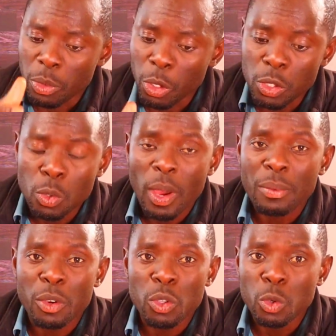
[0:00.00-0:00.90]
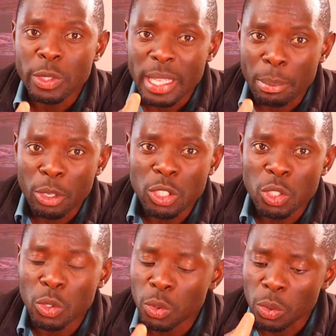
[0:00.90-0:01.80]
Those who are for you will
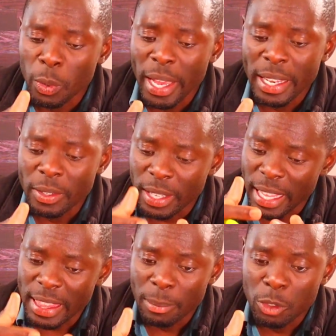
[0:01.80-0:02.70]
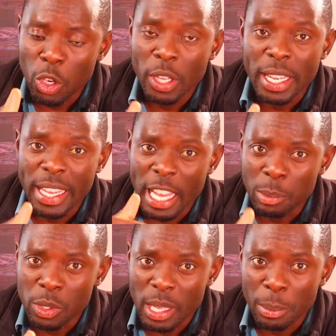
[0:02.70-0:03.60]
support you. Well, you let them join and
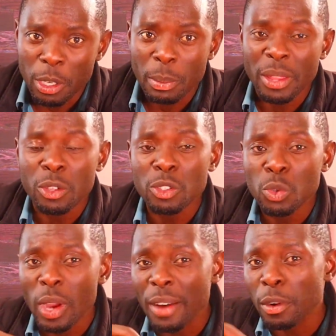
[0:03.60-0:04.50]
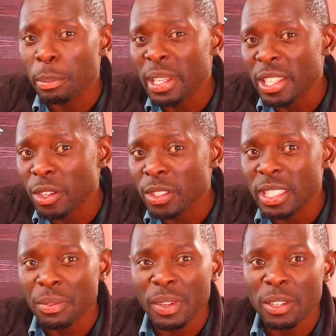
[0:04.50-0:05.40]
help you support. But those who have
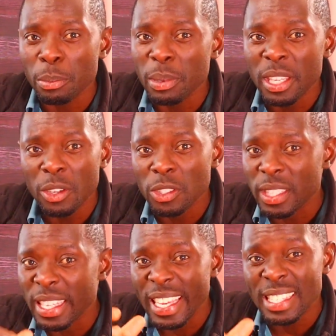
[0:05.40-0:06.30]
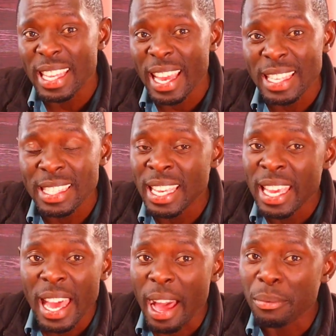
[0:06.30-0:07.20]
opinions, different opinions, the naysayers,
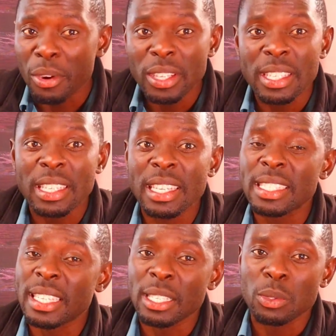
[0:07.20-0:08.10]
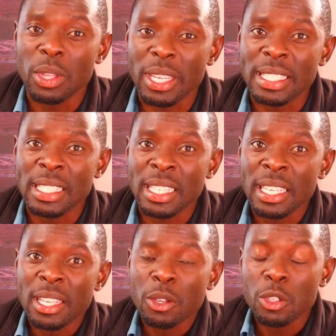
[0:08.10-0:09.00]
avoid listening to that.
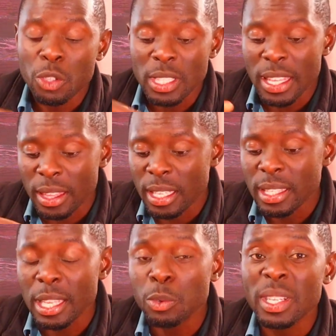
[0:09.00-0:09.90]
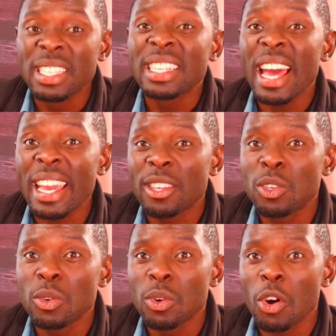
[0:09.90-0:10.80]
Because those are the things that will drag
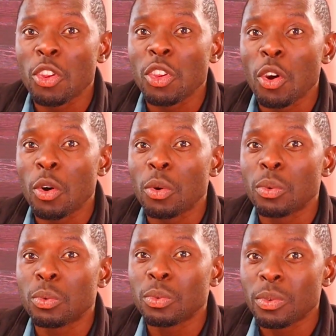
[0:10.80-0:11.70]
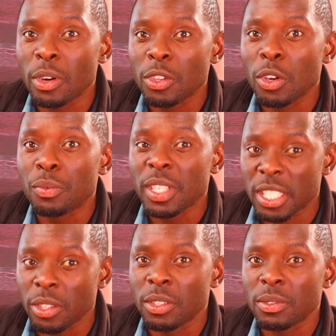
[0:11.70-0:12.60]
you on your
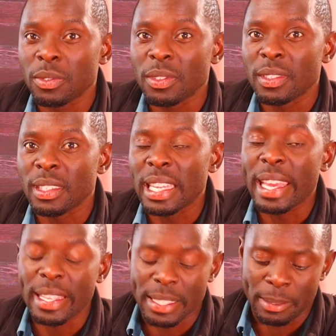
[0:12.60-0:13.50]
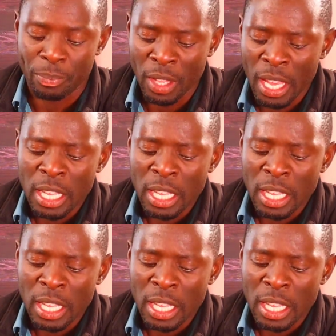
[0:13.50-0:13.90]
vision. Yes.